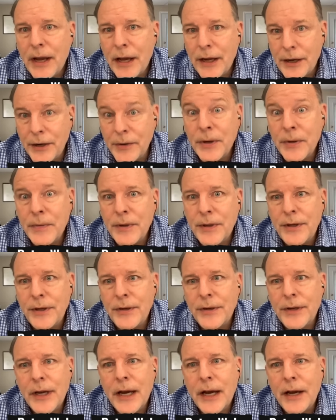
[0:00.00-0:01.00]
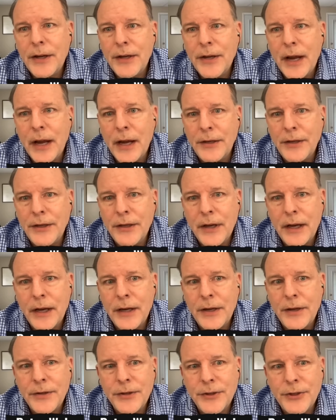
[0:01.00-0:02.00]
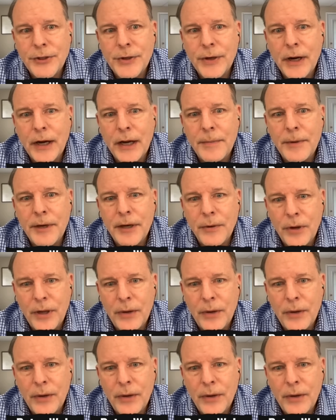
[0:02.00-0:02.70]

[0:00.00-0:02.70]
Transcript: I agree with you and how you and how you describe it.